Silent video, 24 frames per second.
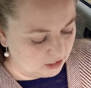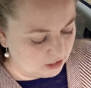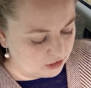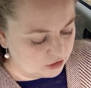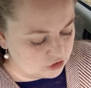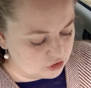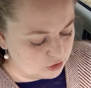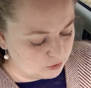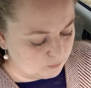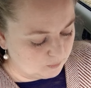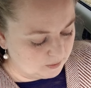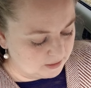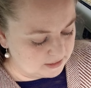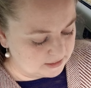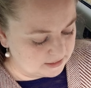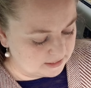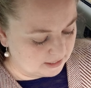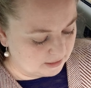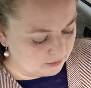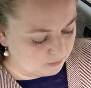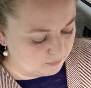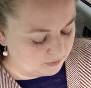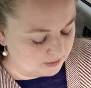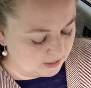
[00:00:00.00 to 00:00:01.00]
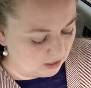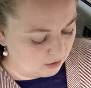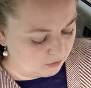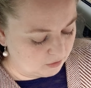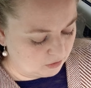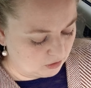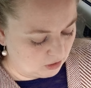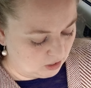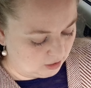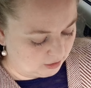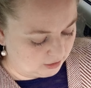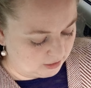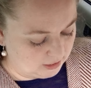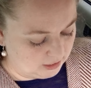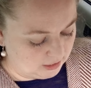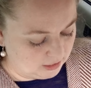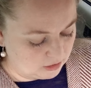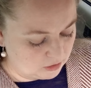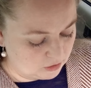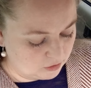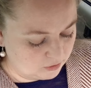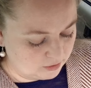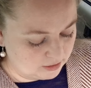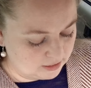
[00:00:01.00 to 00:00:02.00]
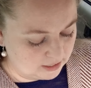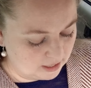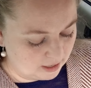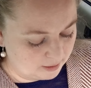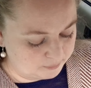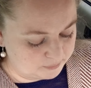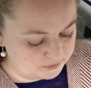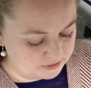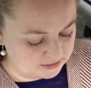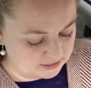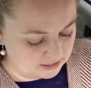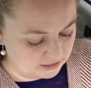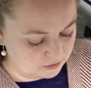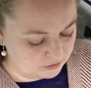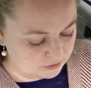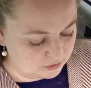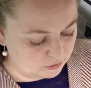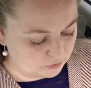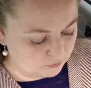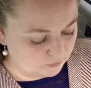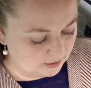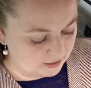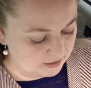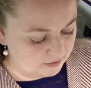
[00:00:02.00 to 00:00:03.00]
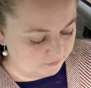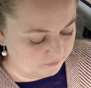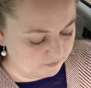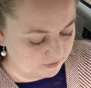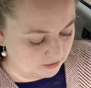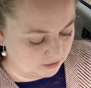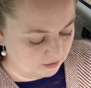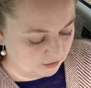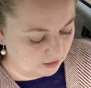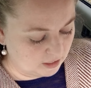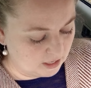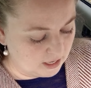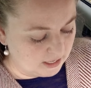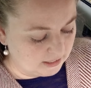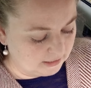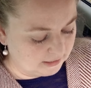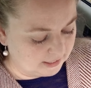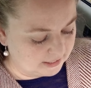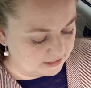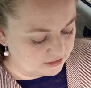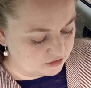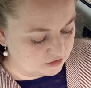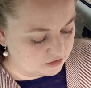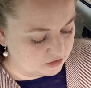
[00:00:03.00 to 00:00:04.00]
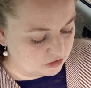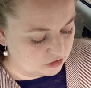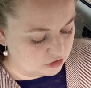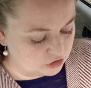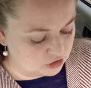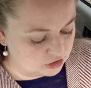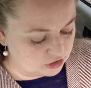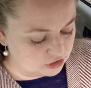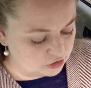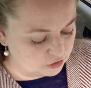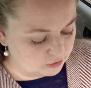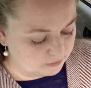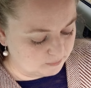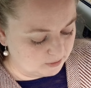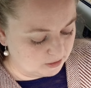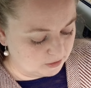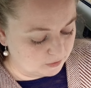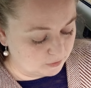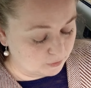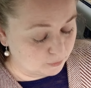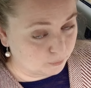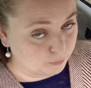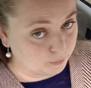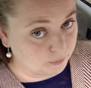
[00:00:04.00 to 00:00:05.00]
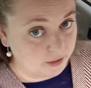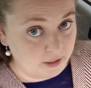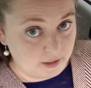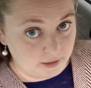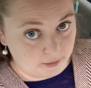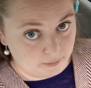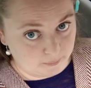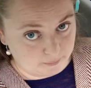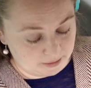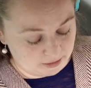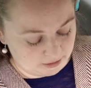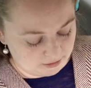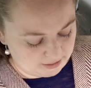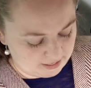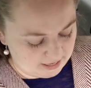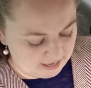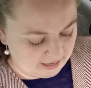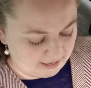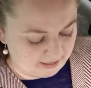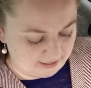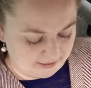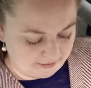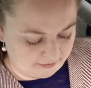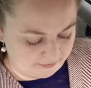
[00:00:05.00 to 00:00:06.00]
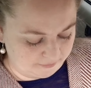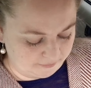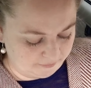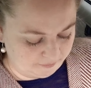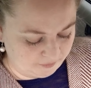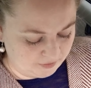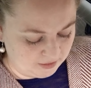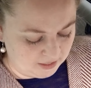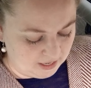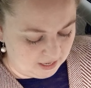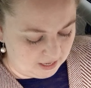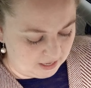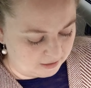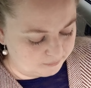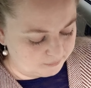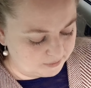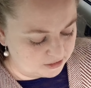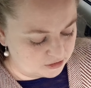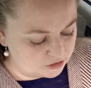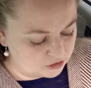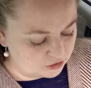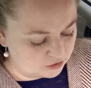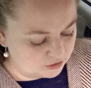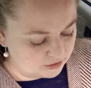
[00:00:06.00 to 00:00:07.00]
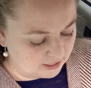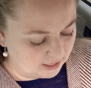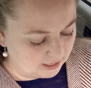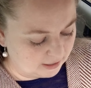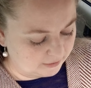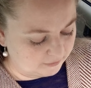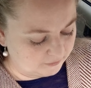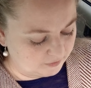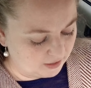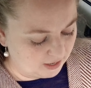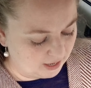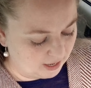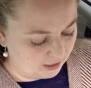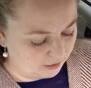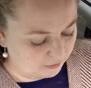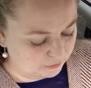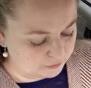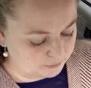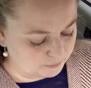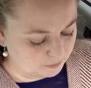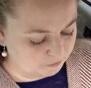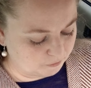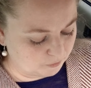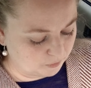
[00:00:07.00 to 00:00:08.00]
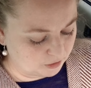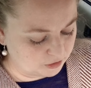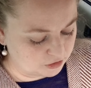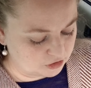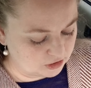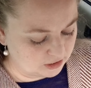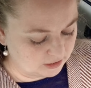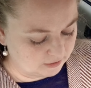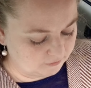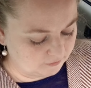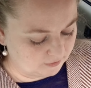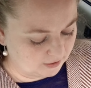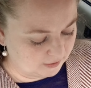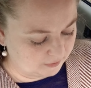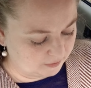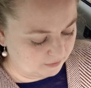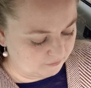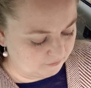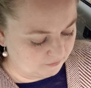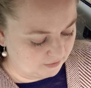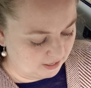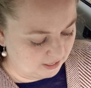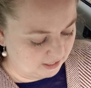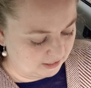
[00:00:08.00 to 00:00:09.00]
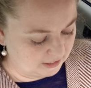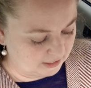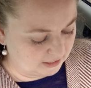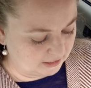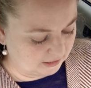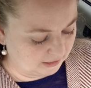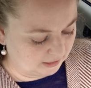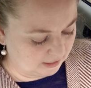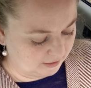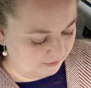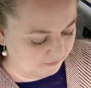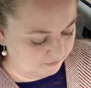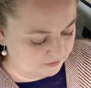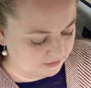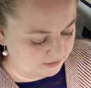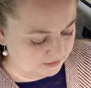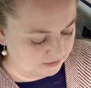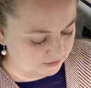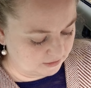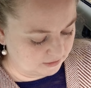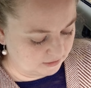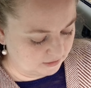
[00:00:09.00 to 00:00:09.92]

She went in without knocking, and hurried upstairs in great fear lest she should meet the real Mary Ann, and be turned out of the house before she had found the fan and gloves.